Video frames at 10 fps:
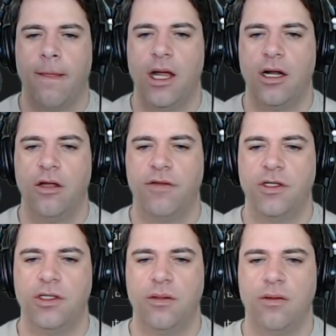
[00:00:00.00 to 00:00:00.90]
I don't know if
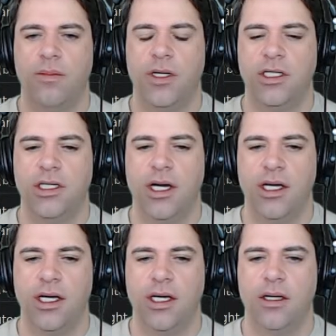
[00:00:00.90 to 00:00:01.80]
this is
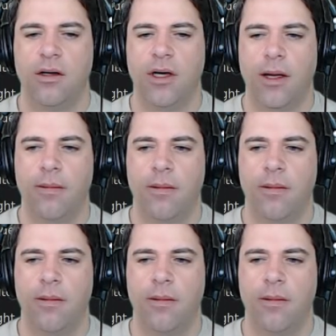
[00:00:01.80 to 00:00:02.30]
PCIe. Okay.